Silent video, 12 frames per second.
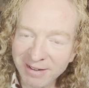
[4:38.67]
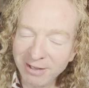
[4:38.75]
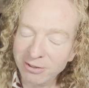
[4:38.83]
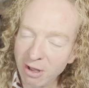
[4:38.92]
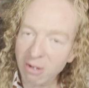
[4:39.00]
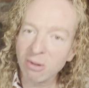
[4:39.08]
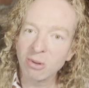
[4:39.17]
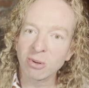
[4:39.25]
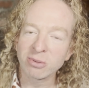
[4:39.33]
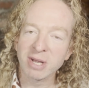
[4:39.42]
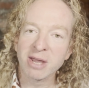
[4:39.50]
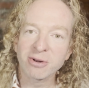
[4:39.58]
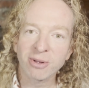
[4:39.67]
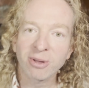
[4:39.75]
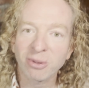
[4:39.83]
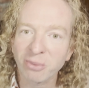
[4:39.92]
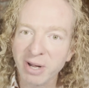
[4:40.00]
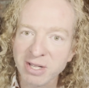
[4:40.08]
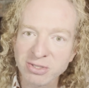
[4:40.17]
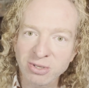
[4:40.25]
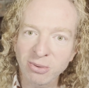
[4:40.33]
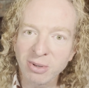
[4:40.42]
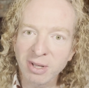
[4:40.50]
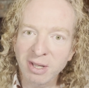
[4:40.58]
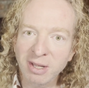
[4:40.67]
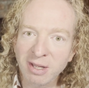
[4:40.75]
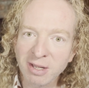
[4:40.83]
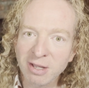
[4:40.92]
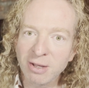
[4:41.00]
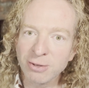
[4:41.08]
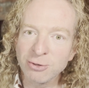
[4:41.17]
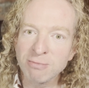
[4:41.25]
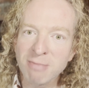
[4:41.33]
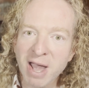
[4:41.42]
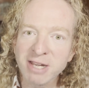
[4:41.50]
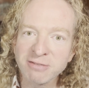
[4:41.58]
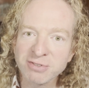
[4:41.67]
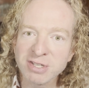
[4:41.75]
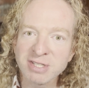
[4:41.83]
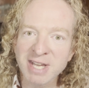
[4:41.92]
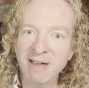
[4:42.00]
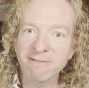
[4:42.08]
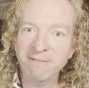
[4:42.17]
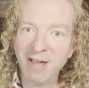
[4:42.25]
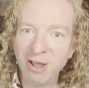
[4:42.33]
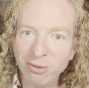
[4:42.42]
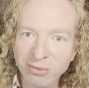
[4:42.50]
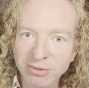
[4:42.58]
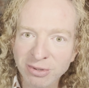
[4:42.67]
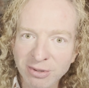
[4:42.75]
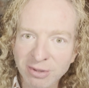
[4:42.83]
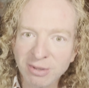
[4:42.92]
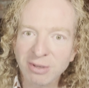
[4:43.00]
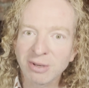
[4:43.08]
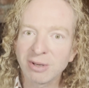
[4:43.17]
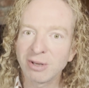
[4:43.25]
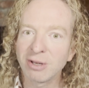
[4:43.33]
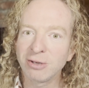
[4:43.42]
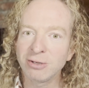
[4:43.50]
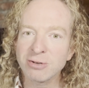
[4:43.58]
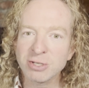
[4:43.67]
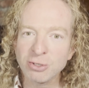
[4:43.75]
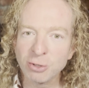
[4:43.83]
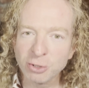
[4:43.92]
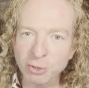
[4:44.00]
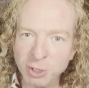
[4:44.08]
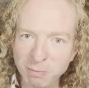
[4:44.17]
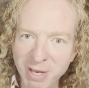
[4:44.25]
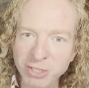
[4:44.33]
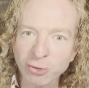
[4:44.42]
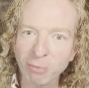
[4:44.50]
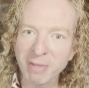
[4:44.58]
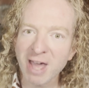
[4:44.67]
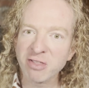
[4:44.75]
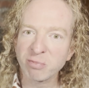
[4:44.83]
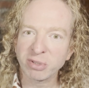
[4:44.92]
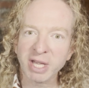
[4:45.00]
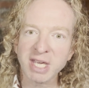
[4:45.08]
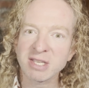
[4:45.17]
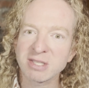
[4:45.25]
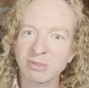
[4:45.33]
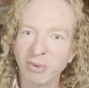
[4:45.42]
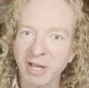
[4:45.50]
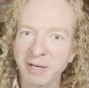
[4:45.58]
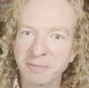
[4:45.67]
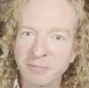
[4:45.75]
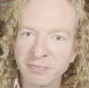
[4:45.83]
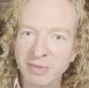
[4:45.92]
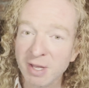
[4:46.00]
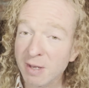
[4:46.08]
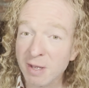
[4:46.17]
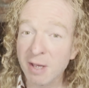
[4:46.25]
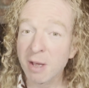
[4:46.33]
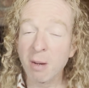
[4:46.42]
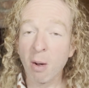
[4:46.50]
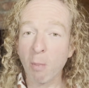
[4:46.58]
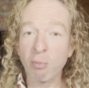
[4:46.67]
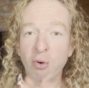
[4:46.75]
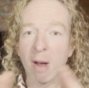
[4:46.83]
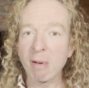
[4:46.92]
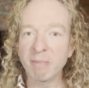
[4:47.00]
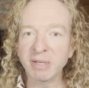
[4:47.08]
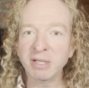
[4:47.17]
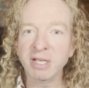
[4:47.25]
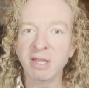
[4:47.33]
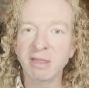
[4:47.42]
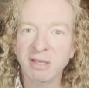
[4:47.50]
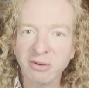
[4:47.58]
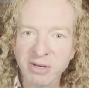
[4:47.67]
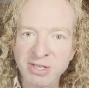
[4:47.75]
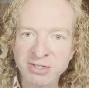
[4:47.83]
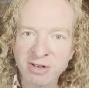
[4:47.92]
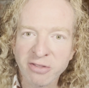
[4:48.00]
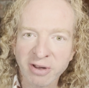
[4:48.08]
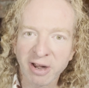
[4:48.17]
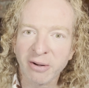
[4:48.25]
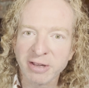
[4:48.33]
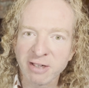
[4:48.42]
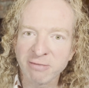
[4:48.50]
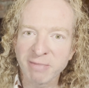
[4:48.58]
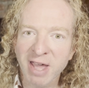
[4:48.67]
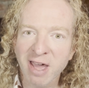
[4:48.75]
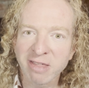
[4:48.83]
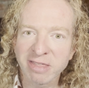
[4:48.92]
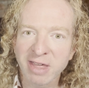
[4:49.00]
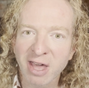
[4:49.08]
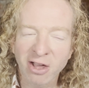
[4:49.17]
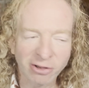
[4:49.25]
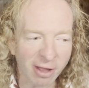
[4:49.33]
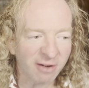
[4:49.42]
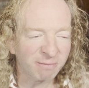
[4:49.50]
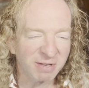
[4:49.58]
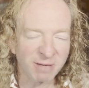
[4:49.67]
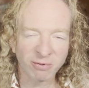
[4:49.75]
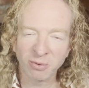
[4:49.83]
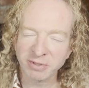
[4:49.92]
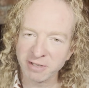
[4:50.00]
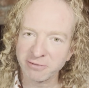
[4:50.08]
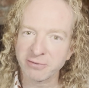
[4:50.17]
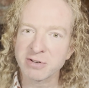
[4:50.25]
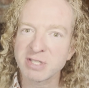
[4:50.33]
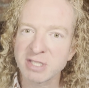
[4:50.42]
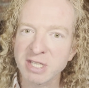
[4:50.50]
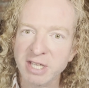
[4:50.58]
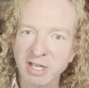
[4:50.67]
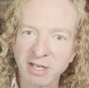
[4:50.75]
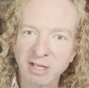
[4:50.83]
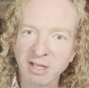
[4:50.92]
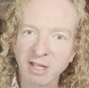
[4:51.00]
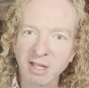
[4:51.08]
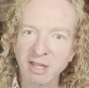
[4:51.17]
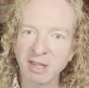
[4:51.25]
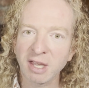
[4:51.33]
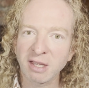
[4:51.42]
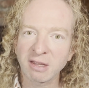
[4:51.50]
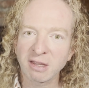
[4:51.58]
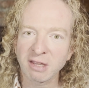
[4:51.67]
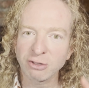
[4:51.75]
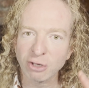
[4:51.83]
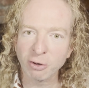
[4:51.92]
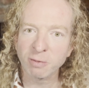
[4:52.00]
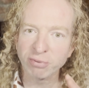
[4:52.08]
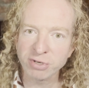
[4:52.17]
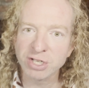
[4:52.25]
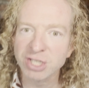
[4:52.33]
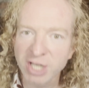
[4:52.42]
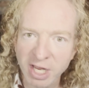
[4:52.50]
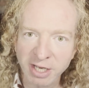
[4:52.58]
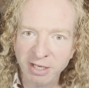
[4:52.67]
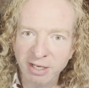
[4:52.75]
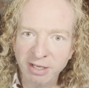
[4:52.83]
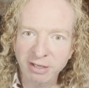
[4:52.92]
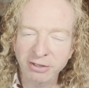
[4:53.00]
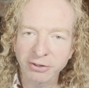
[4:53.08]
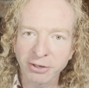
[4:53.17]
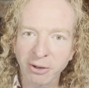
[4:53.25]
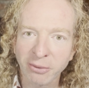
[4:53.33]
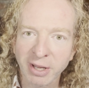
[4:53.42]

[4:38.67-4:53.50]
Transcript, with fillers: No, not at all, right? So you might have just not found Your, your special math place, right? Probability theory is another area of math that a lot of people, when they first see it, they, they don't appreciate it, you know?